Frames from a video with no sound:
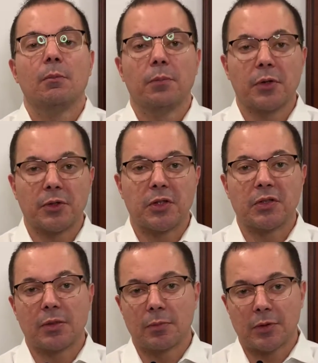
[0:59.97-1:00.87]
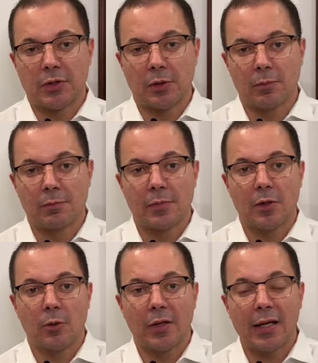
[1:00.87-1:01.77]
purchase in Brazil,
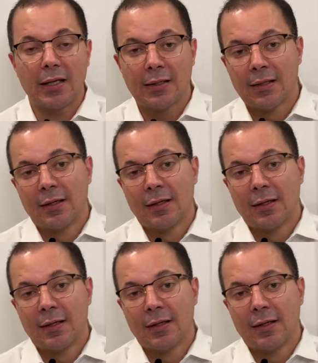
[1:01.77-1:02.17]
okay?